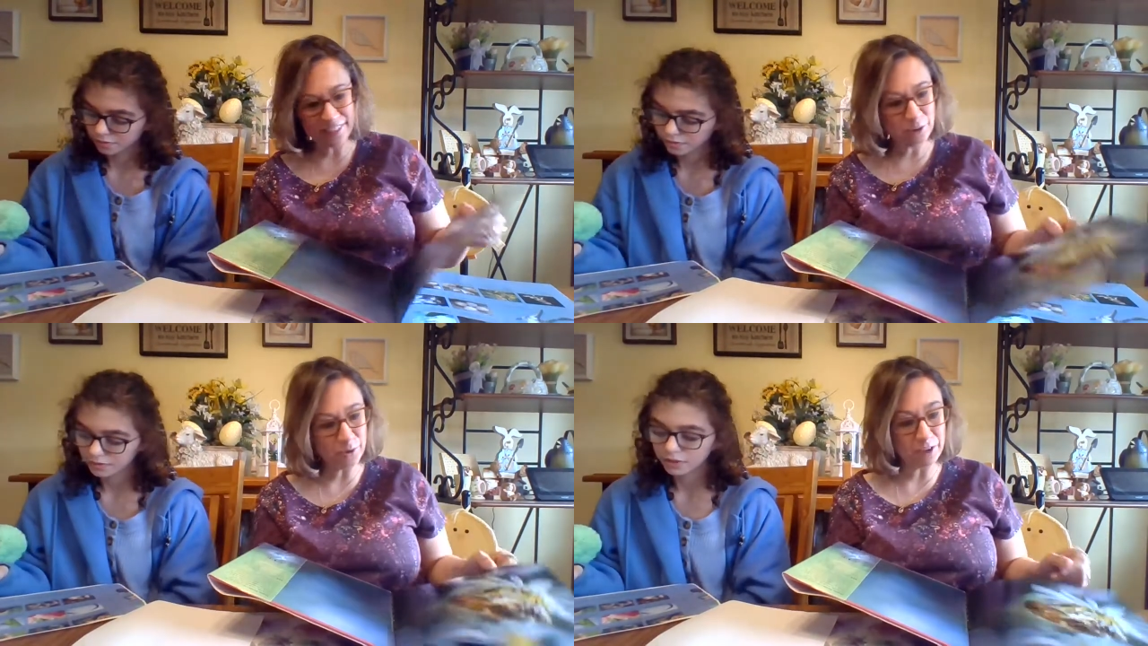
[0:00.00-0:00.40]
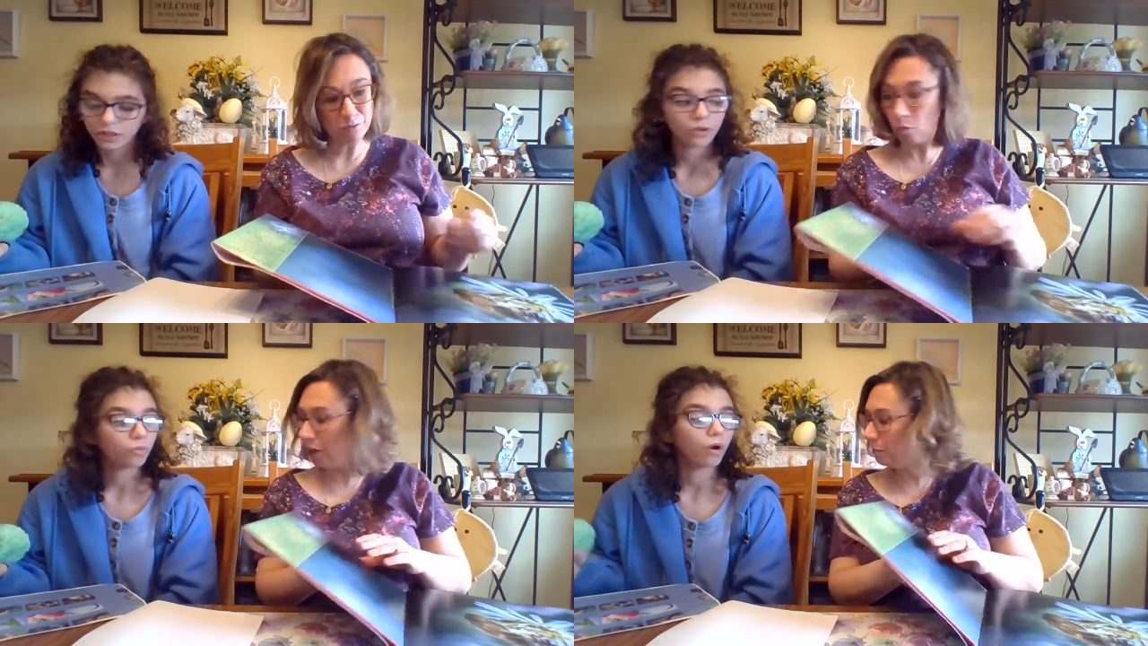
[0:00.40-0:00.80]
Speaker 1: I think we
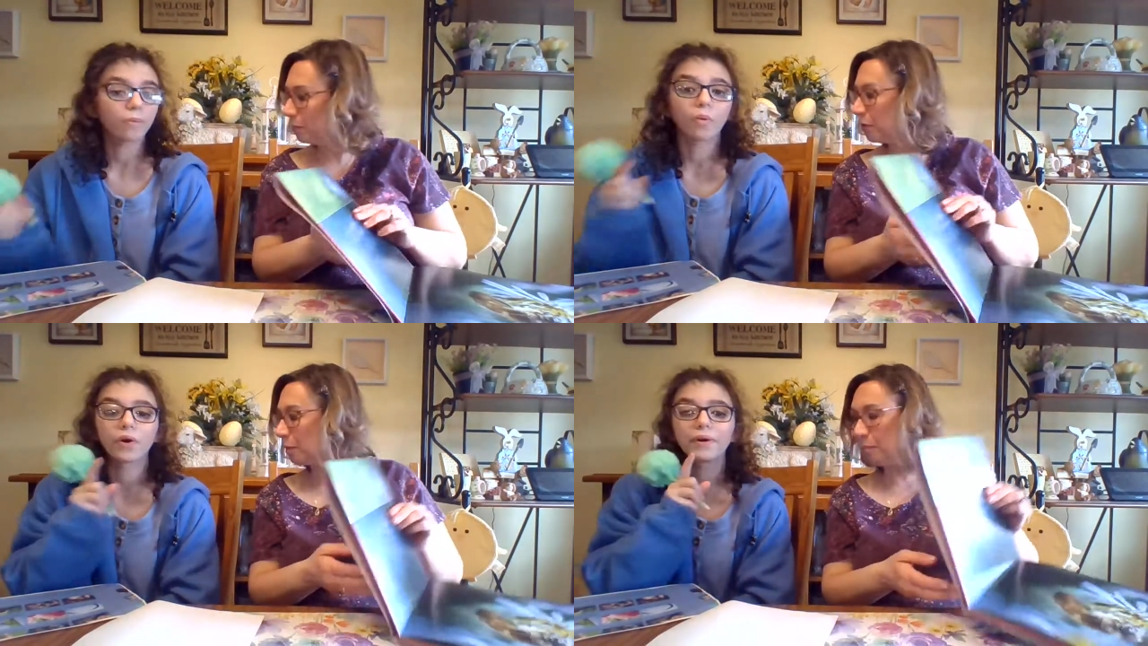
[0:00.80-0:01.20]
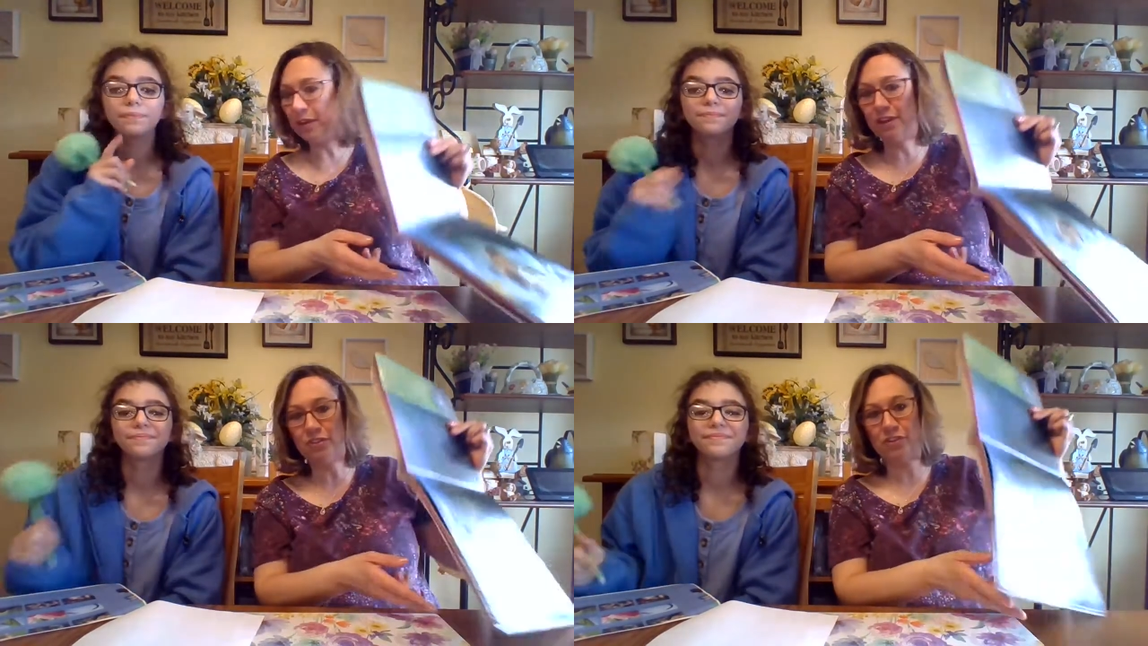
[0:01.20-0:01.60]
have one, more,
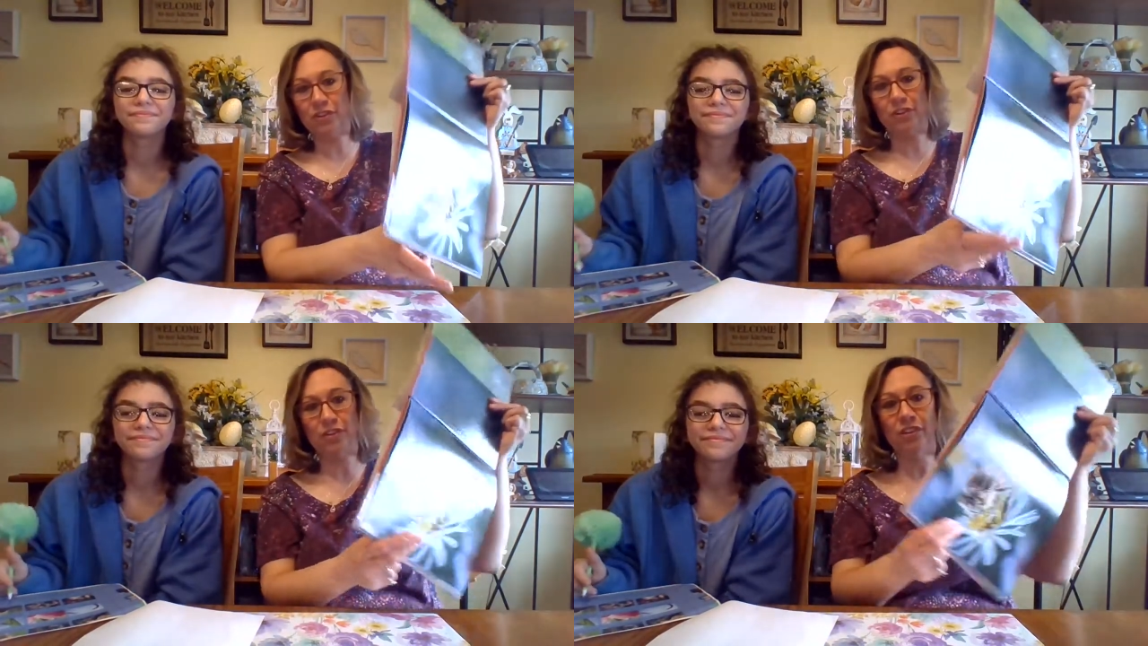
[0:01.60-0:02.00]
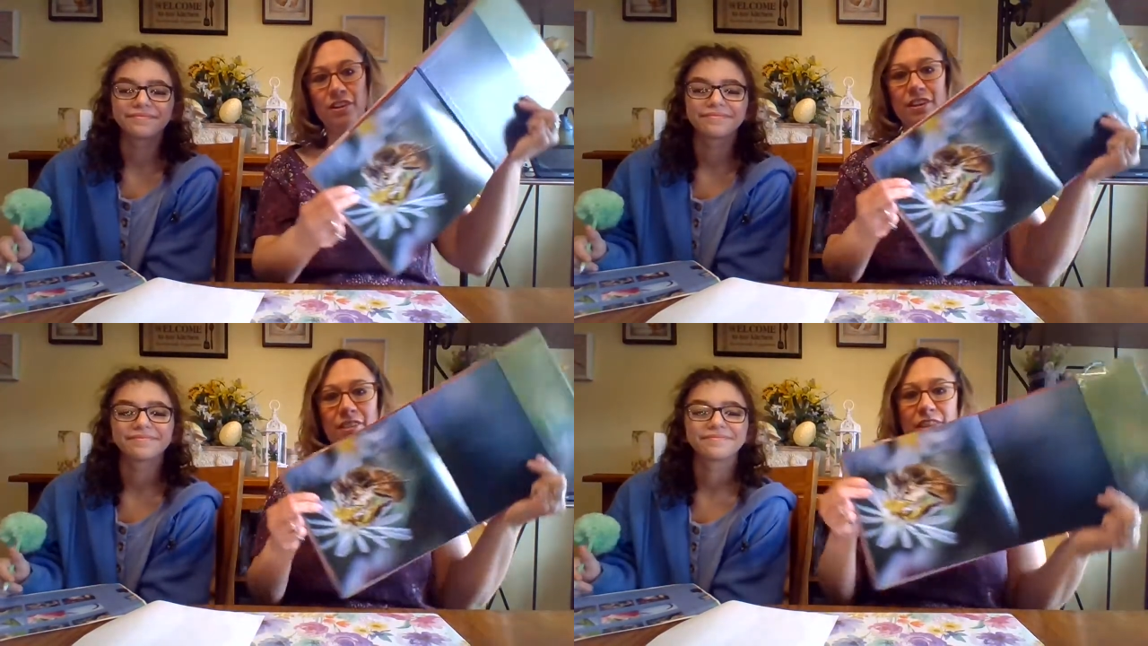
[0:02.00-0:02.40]
picture.
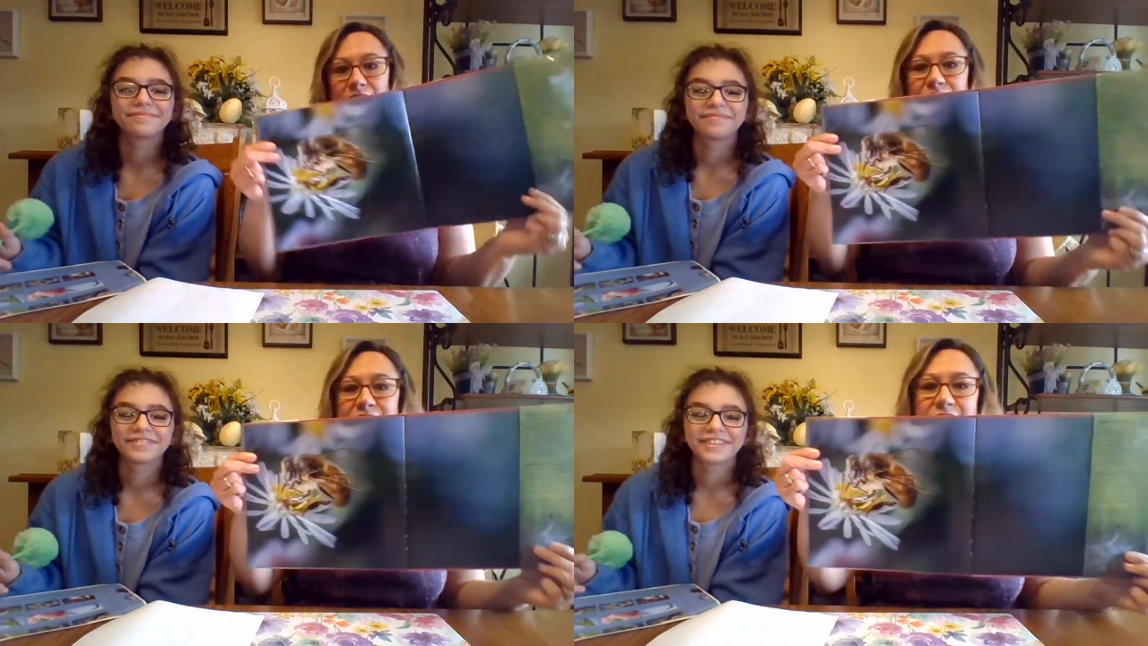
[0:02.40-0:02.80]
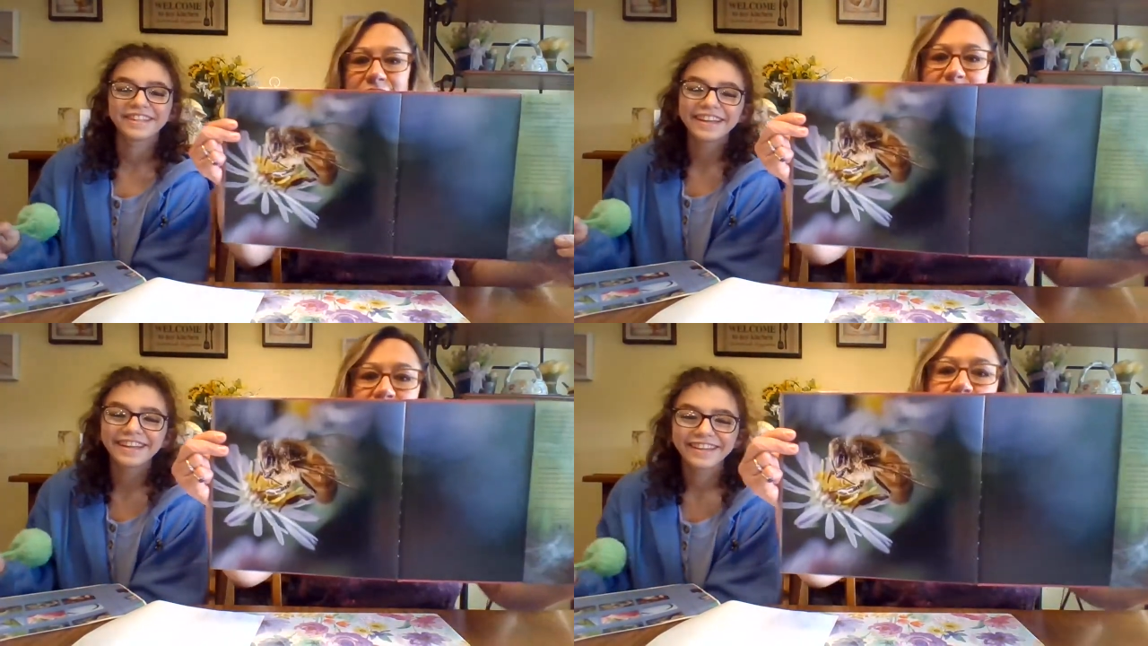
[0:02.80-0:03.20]
Look at this.